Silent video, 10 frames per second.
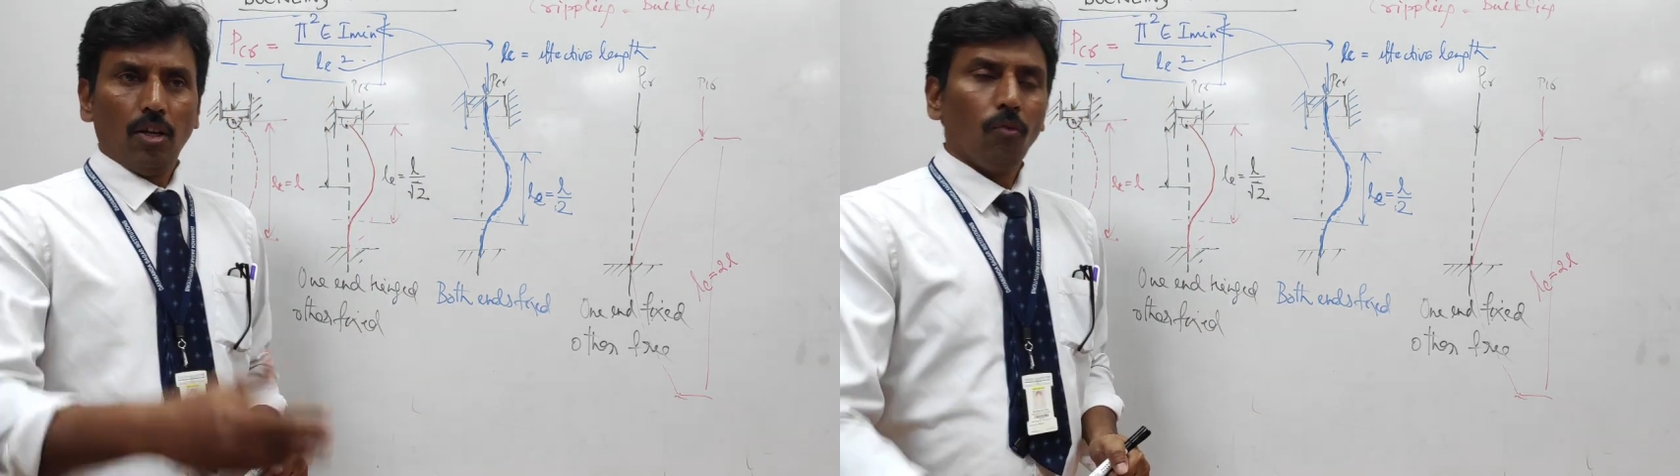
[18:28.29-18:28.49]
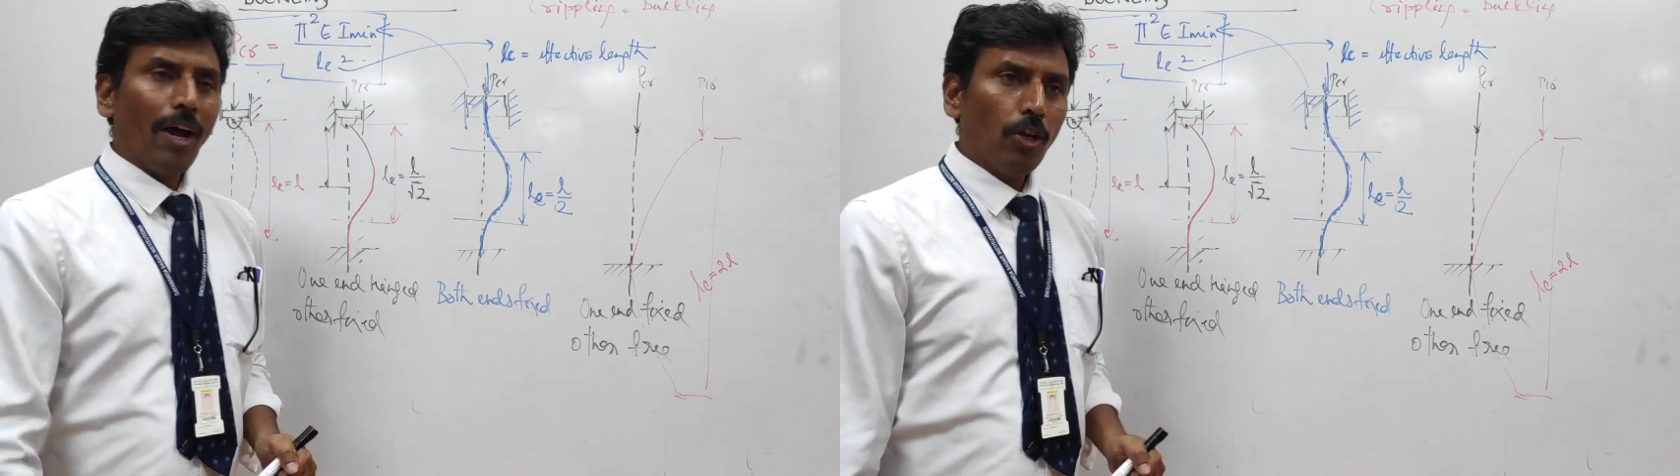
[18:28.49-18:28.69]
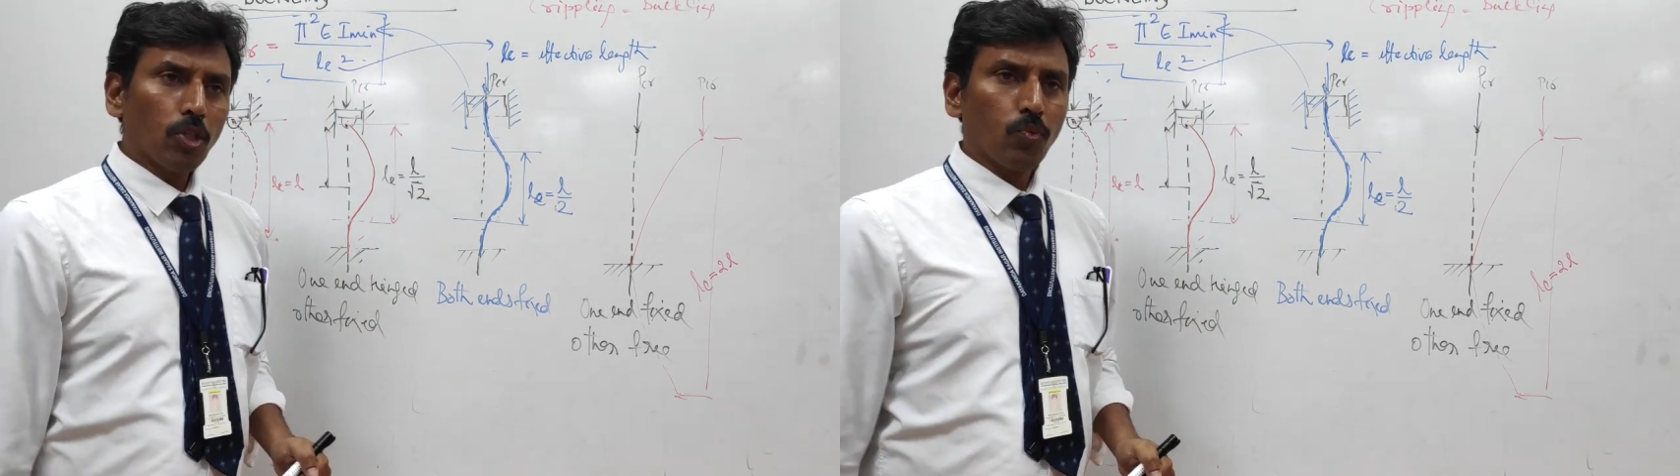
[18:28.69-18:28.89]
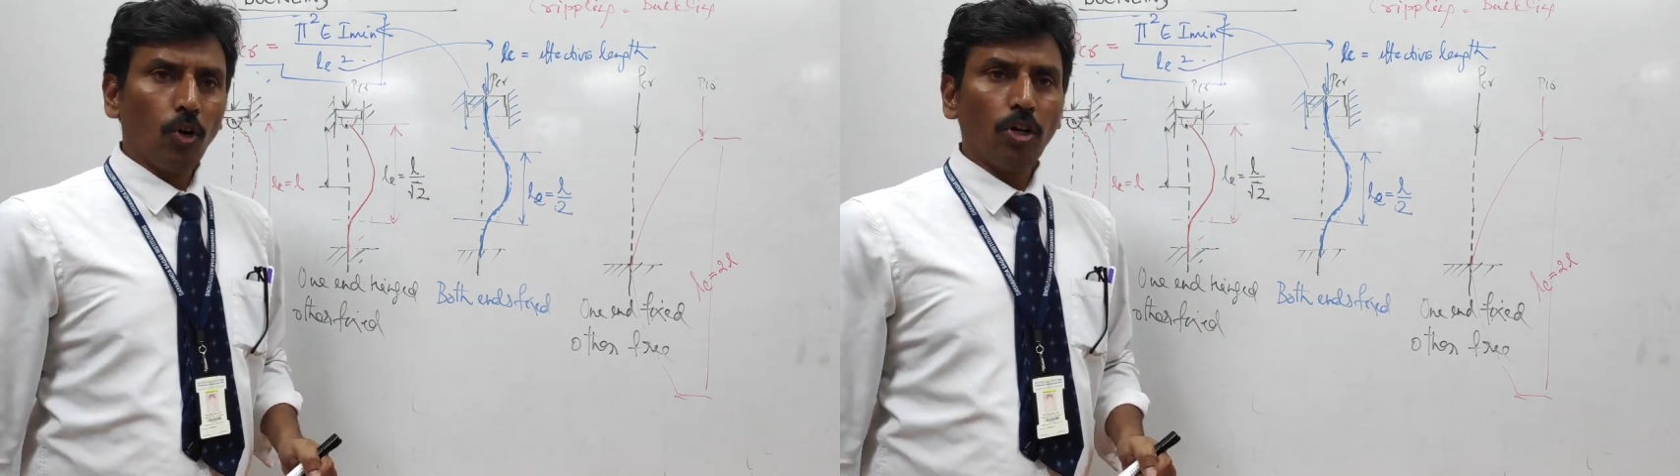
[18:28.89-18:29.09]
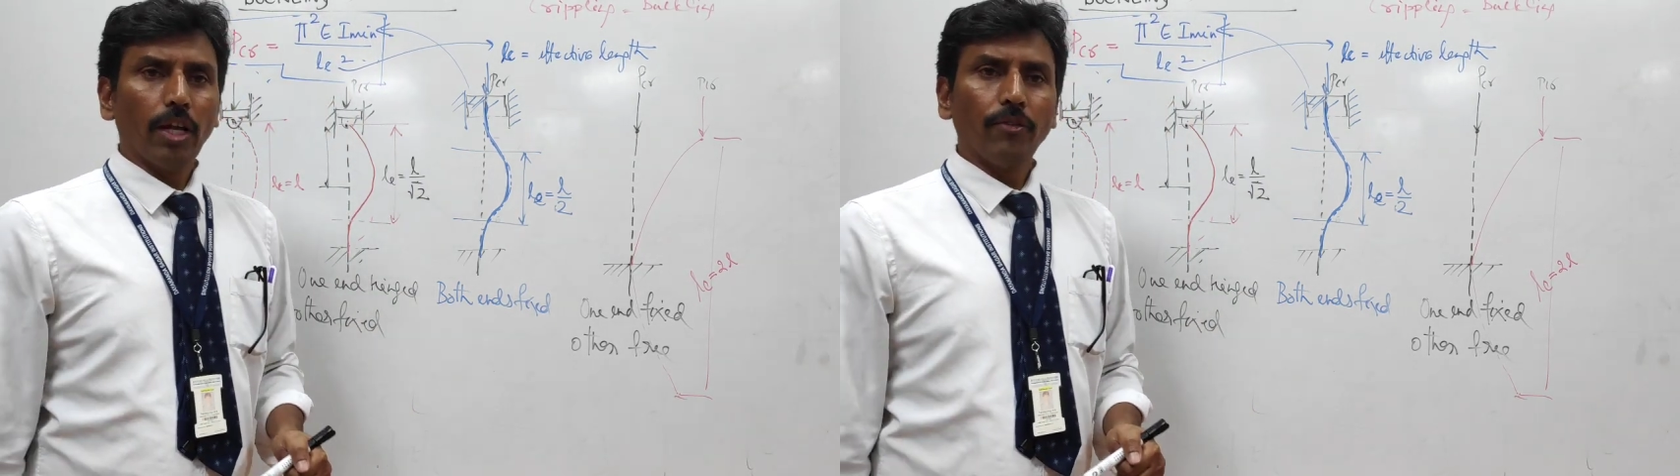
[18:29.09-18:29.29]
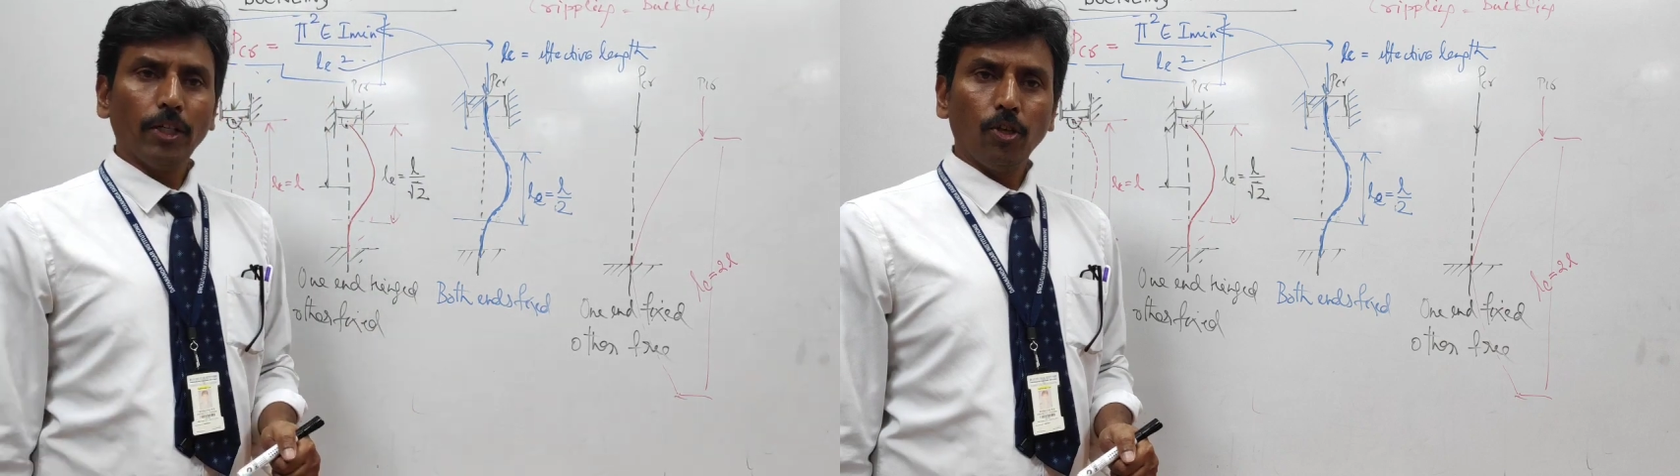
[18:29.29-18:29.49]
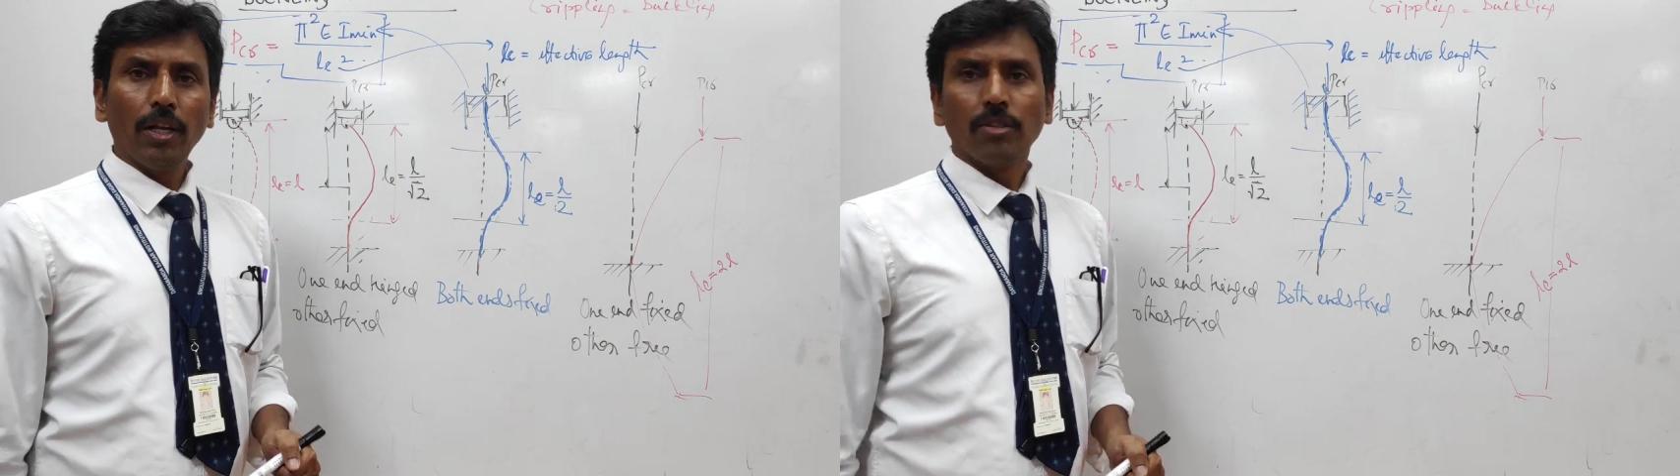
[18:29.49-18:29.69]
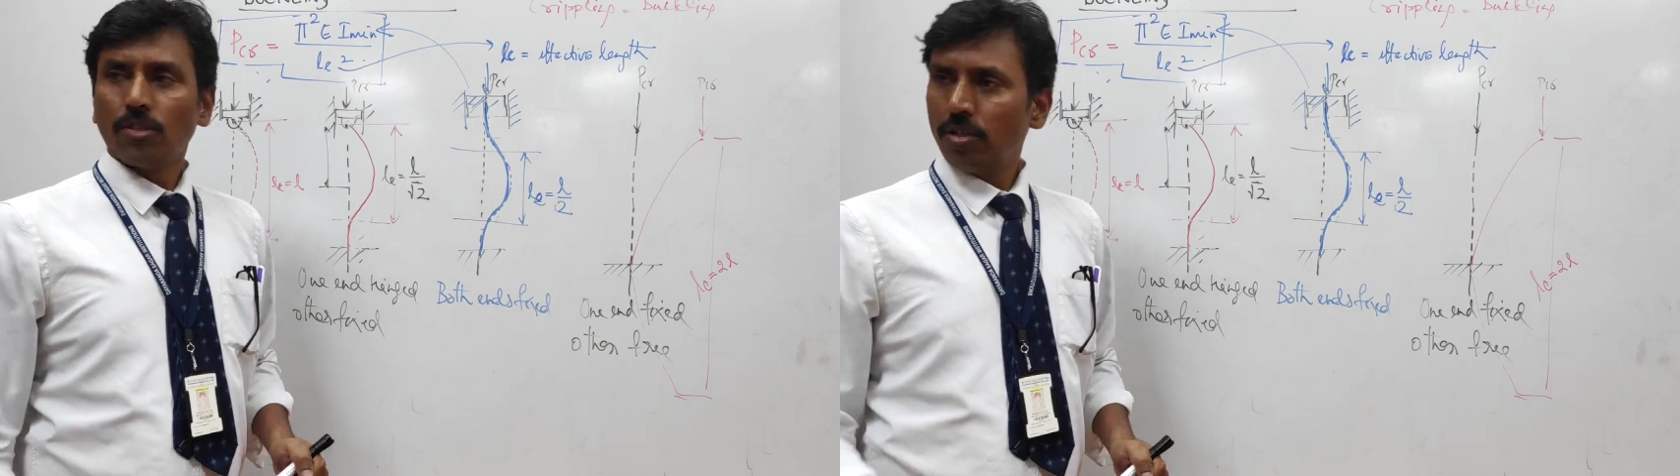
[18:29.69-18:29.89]
values for effective
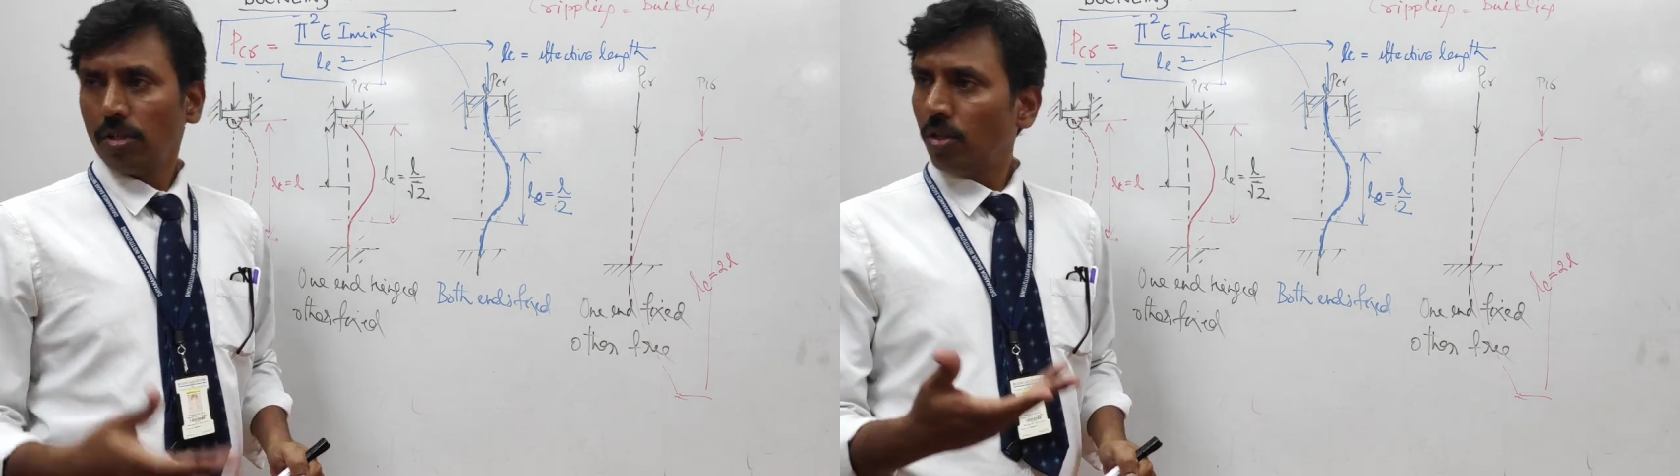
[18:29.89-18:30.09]
lengths.